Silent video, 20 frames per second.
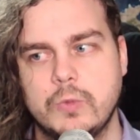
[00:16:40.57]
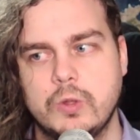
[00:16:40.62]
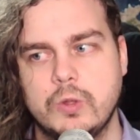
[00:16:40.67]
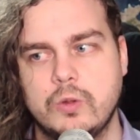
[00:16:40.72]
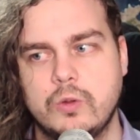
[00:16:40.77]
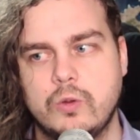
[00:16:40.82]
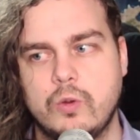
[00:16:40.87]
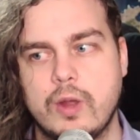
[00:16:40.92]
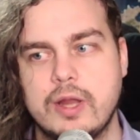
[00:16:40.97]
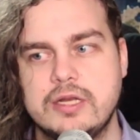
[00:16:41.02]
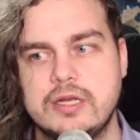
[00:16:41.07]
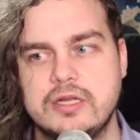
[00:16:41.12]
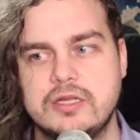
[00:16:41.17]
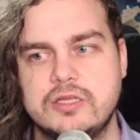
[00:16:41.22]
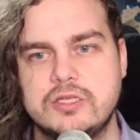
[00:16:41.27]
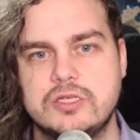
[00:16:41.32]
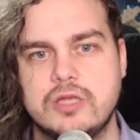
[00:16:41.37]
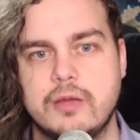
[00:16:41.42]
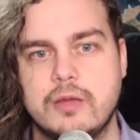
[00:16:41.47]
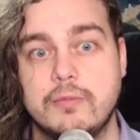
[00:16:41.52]
granted,
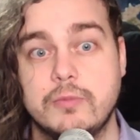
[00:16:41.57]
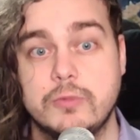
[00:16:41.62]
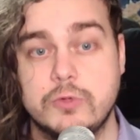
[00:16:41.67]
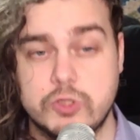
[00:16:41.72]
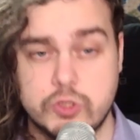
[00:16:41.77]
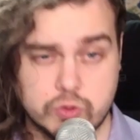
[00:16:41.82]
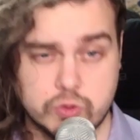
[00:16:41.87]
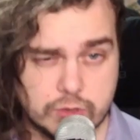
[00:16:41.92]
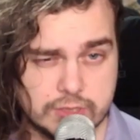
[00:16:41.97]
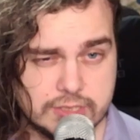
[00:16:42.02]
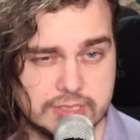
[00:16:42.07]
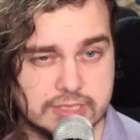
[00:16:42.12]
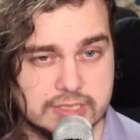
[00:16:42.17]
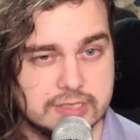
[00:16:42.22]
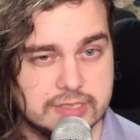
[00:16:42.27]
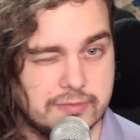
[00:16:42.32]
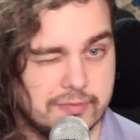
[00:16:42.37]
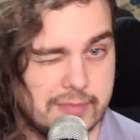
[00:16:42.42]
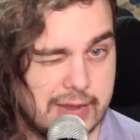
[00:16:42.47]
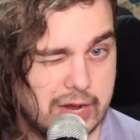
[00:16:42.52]
some choices,
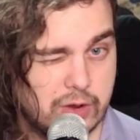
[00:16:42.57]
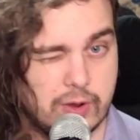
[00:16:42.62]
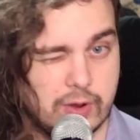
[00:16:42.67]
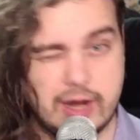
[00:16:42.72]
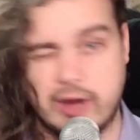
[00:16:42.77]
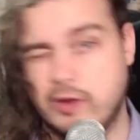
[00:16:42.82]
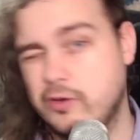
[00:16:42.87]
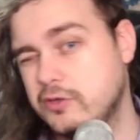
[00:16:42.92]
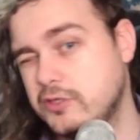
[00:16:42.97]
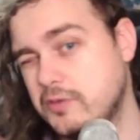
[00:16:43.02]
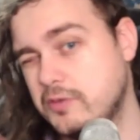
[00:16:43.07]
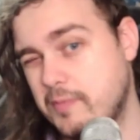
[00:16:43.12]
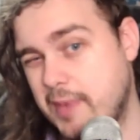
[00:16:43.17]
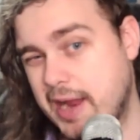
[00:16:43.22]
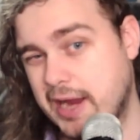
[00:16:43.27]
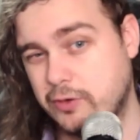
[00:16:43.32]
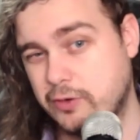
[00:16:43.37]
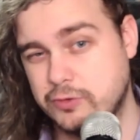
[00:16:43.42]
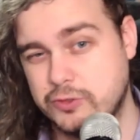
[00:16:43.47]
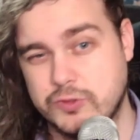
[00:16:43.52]
micro errors,
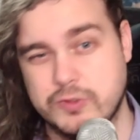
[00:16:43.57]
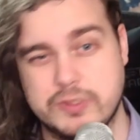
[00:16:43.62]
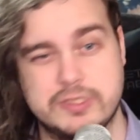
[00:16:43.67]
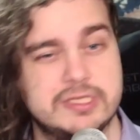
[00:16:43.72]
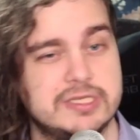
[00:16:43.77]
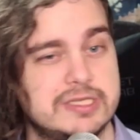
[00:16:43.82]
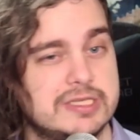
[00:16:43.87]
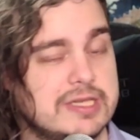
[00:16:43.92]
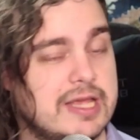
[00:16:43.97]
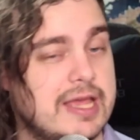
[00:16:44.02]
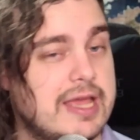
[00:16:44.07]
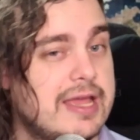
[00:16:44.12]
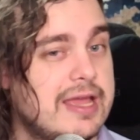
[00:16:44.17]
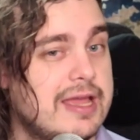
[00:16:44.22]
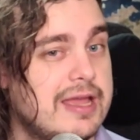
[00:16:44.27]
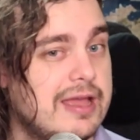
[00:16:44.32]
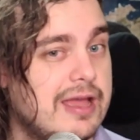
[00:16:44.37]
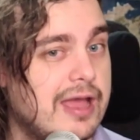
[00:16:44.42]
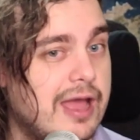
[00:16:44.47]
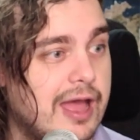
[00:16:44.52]
macro choices,
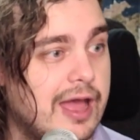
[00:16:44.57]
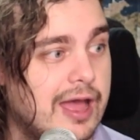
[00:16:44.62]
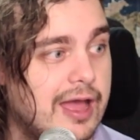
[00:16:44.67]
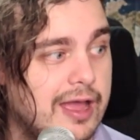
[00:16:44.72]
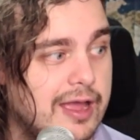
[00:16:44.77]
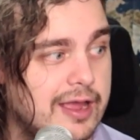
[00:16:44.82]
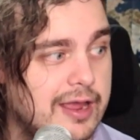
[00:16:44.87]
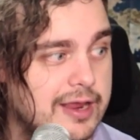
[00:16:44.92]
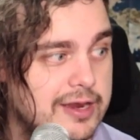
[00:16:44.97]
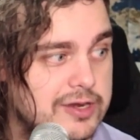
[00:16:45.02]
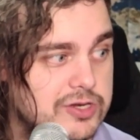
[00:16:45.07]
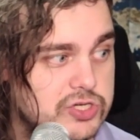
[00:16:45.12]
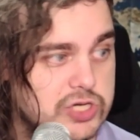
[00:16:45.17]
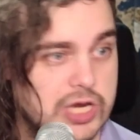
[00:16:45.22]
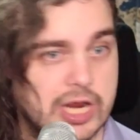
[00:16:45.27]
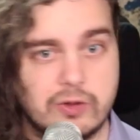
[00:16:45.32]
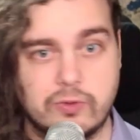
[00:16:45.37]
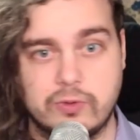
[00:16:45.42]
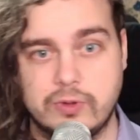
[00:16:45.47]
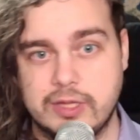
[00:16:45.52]
and
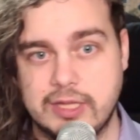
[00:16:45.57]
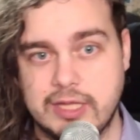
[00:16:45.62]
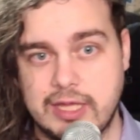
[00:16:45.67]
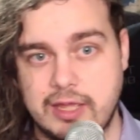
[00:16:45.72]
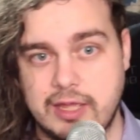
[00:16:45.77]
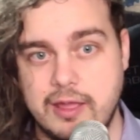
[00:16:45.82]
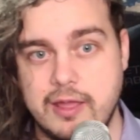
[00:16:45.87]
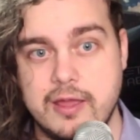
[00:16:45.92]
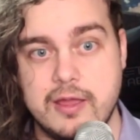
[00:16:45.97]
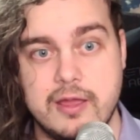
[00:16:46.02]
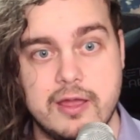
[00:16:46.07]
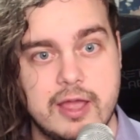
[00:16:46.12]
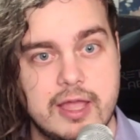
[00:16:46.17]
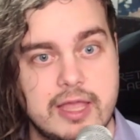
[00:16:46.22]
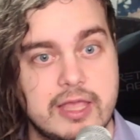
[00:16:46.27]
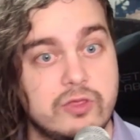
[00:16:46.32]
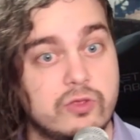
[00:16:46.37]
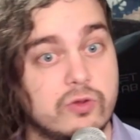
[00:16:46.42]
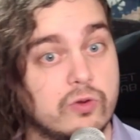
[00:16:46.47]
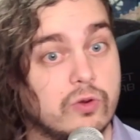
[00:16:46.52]
generally
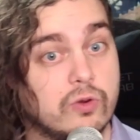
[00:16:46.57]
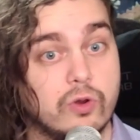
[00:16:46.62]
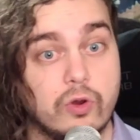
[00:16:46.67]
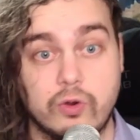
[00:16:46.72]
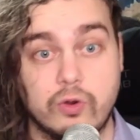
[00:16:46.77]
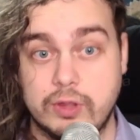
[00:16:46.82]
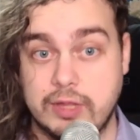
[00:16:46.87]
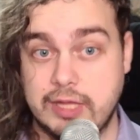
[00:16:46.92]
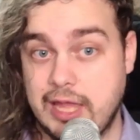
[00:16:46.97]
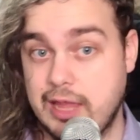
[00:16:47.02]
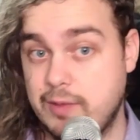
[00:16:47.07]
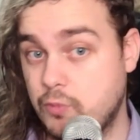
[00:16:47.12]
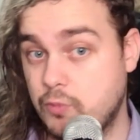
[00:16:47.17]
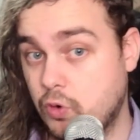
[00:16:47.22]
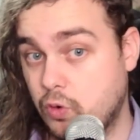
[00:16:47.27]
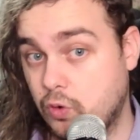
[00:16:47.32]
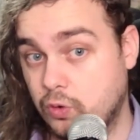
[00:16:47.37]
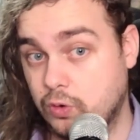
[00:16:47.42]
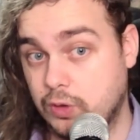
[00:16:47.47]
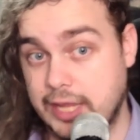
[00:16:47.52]
either early game
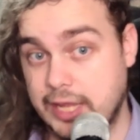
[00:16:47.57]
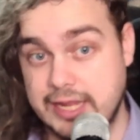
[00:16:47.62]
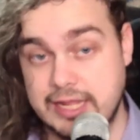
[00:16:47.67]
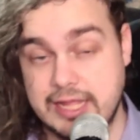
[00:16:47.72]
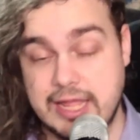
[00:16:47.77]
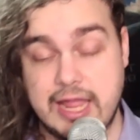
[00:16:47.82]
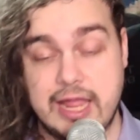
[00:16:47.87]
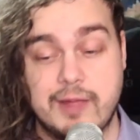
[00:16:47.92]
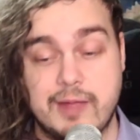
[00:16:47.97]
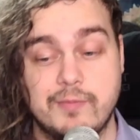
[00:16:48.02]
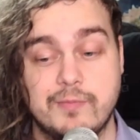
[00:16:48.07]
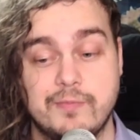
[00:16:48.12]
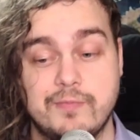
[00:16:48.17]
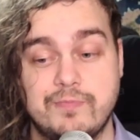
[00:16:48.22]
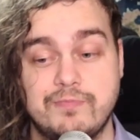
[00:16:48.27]
or late game